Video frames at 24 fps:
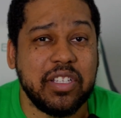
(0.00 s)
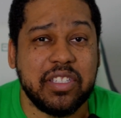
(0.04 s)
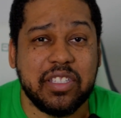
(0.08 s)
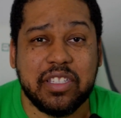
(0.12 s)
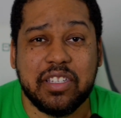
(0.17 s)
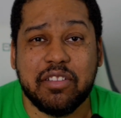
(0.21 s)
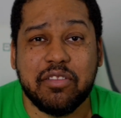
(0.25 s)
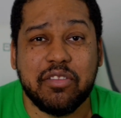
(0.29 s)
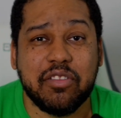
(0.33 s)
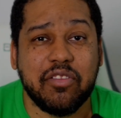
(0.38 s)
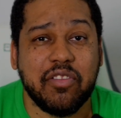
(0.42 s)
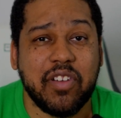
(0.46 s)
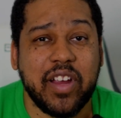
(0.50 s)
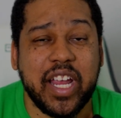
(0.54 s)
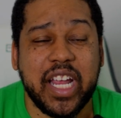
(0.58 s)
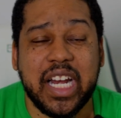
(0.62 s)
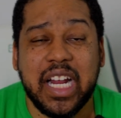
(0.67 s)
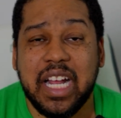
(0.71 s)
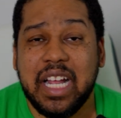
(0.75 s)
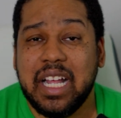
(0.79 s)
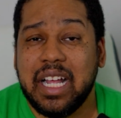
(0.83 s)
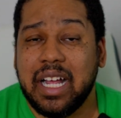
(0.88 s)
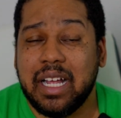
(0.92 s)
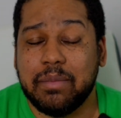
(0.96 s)
it's still
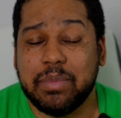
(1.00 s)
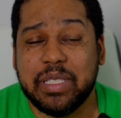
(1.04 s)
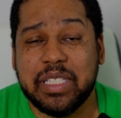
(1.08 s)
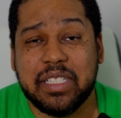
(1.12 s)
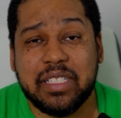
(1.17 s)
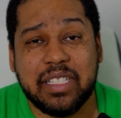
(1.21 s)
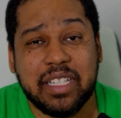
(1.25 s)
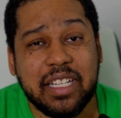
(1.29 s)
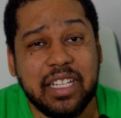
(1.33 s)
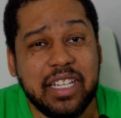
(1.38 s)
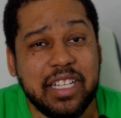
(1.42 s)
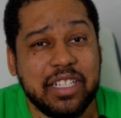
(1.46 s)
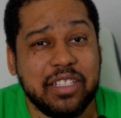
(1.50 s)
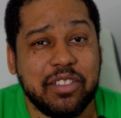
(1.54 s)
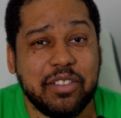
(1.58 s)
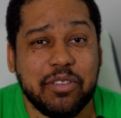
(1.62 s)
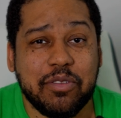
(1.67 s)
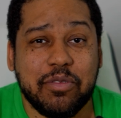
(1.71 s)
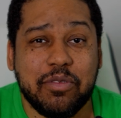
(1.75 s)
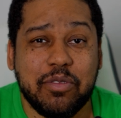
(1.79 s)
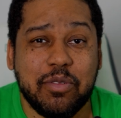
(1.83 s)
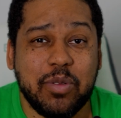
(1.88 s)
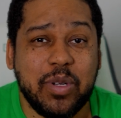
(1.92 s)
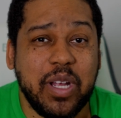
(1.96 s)
great. I'm still in
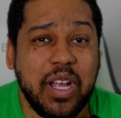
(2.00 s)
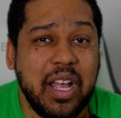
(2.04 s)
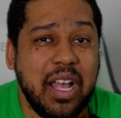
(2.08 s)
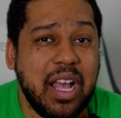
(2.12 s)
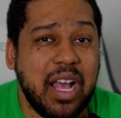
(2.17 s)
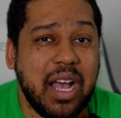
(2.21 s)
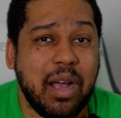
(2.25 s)
tune.